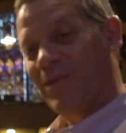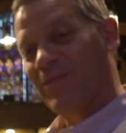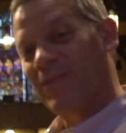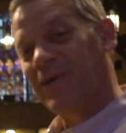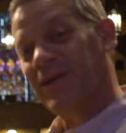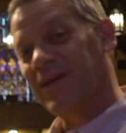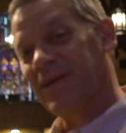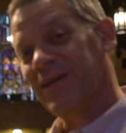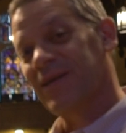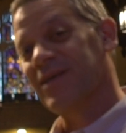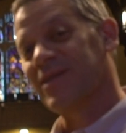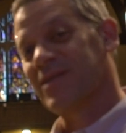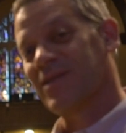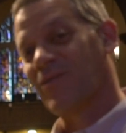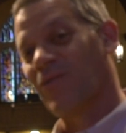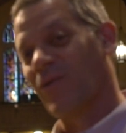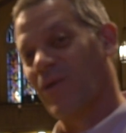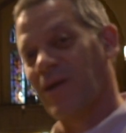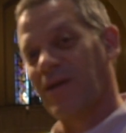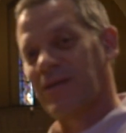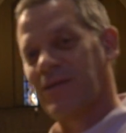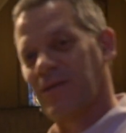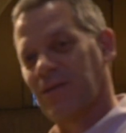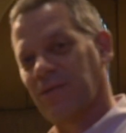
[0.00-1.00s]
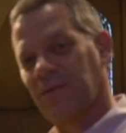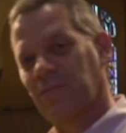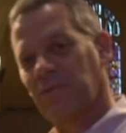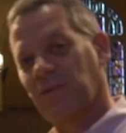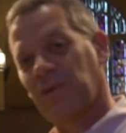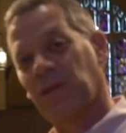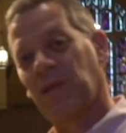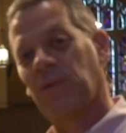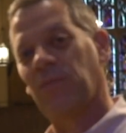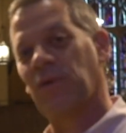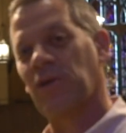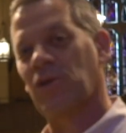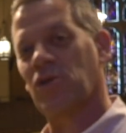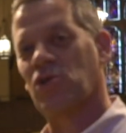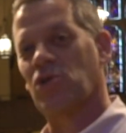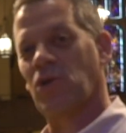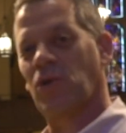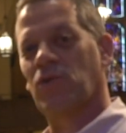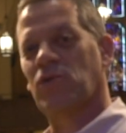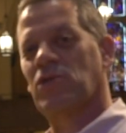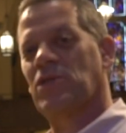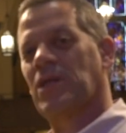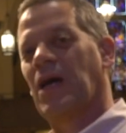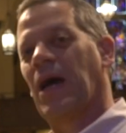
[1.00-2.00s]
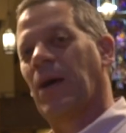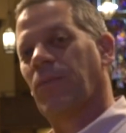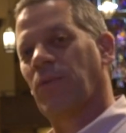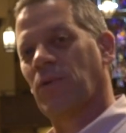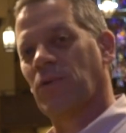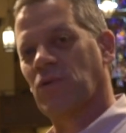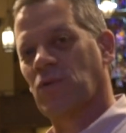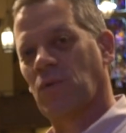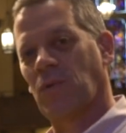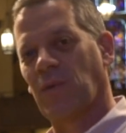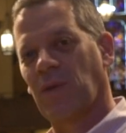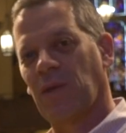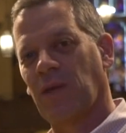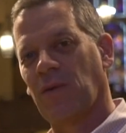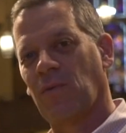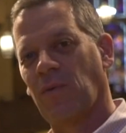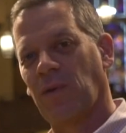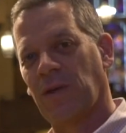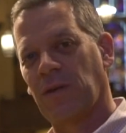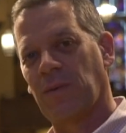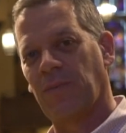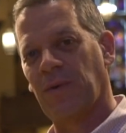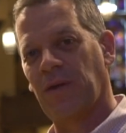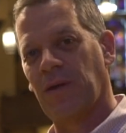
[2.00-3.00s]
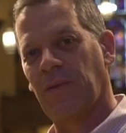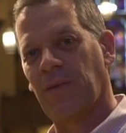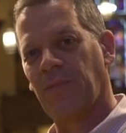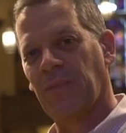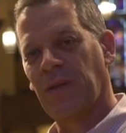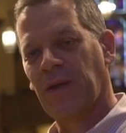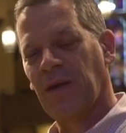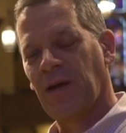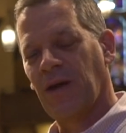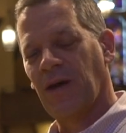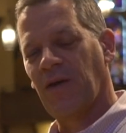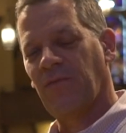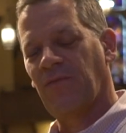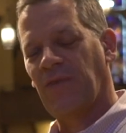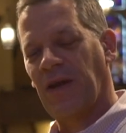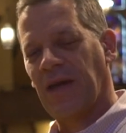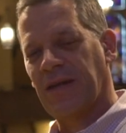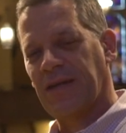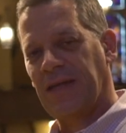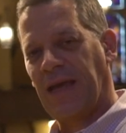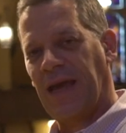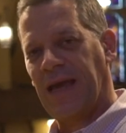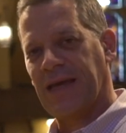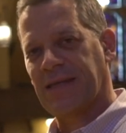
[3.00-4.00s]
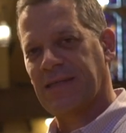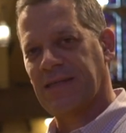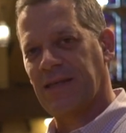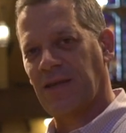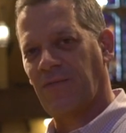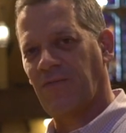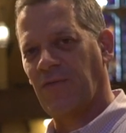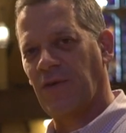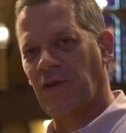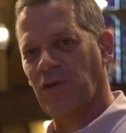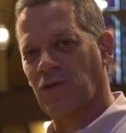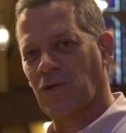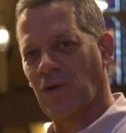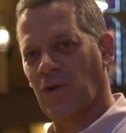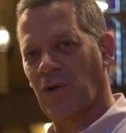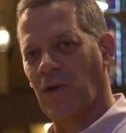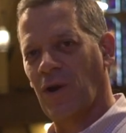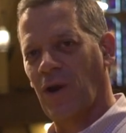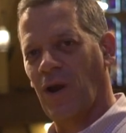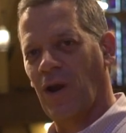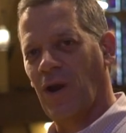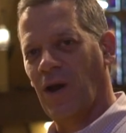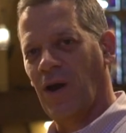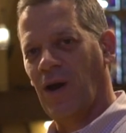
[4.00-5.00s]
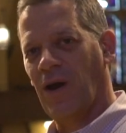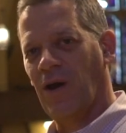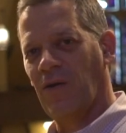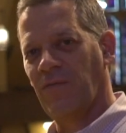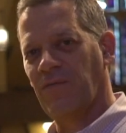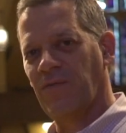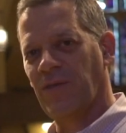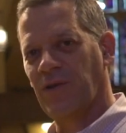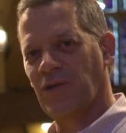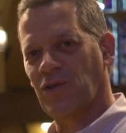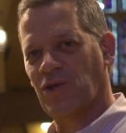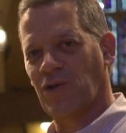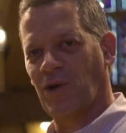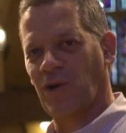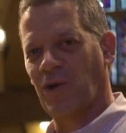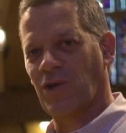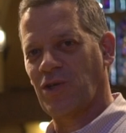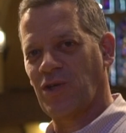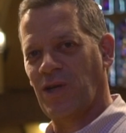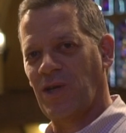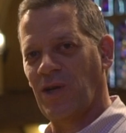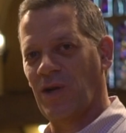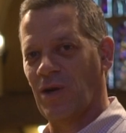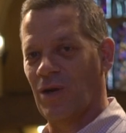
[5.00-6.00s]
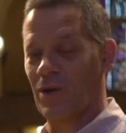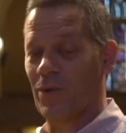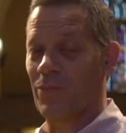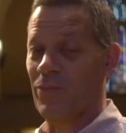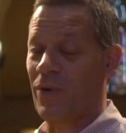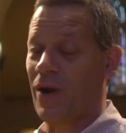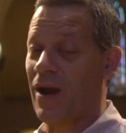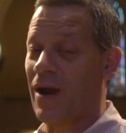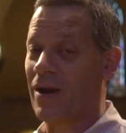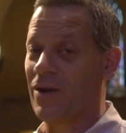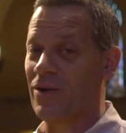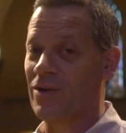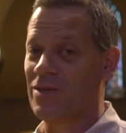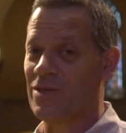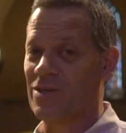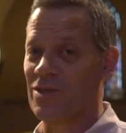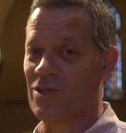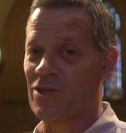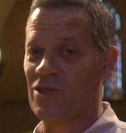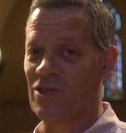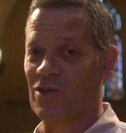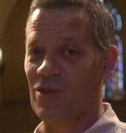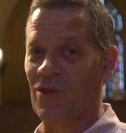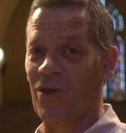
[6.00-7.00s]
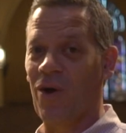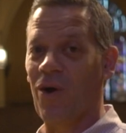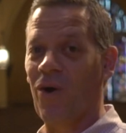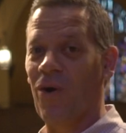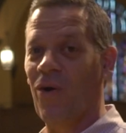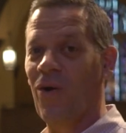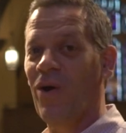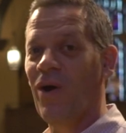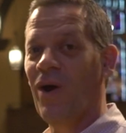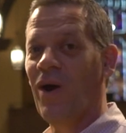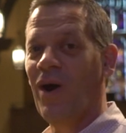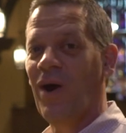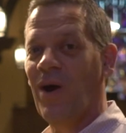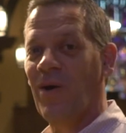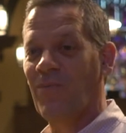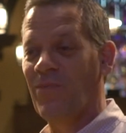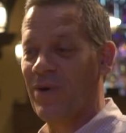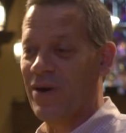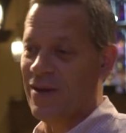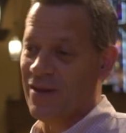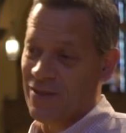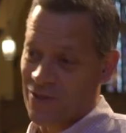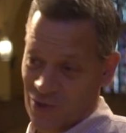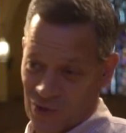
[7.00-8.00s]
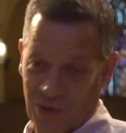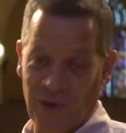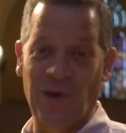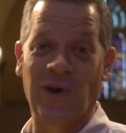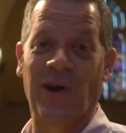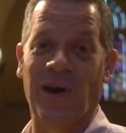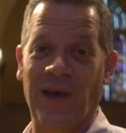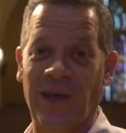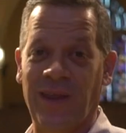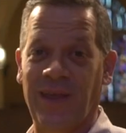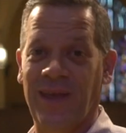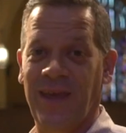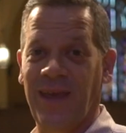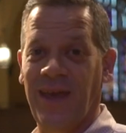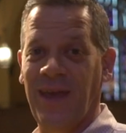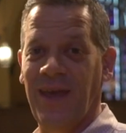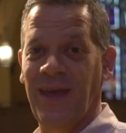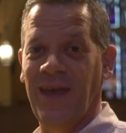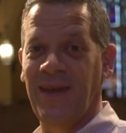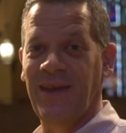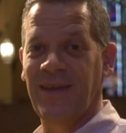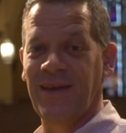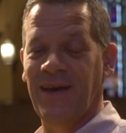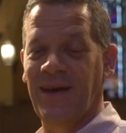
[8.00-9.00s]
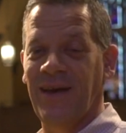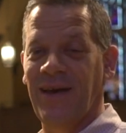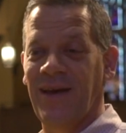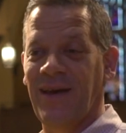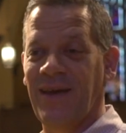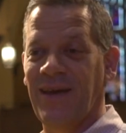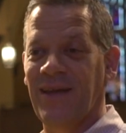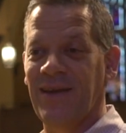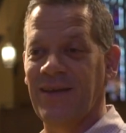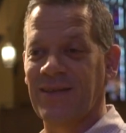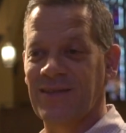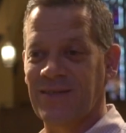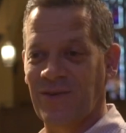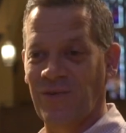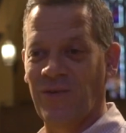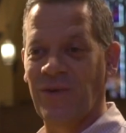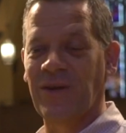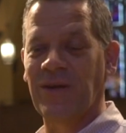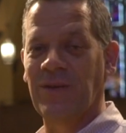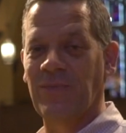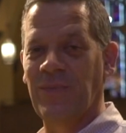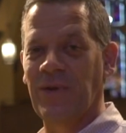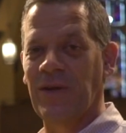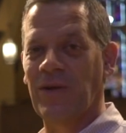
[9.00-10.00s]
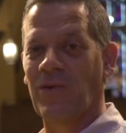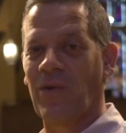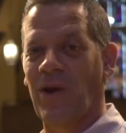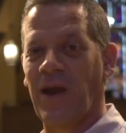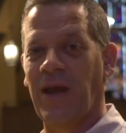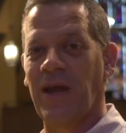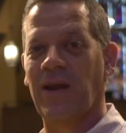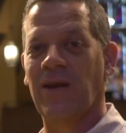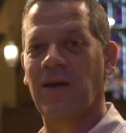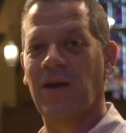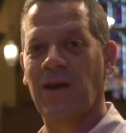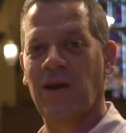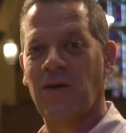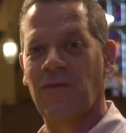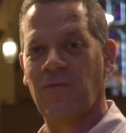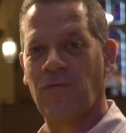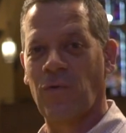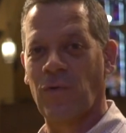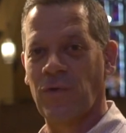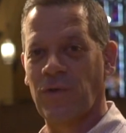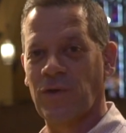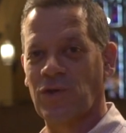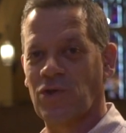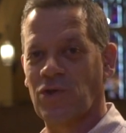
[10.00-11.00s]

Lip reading: but it is going to really be a showstopper. It's really going to be a fantastic feature of the church here. Progress is slow, but it's good, and it's going to be great for the